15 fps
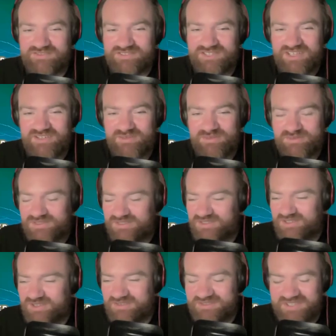Chad Corns is a
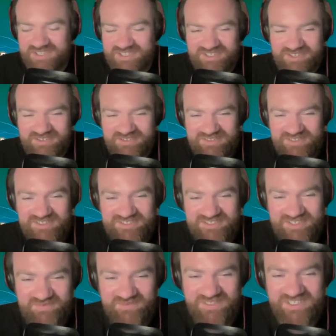coach there. You know it's
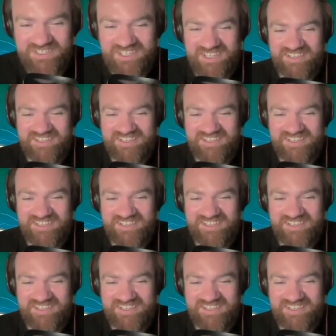definitely in house.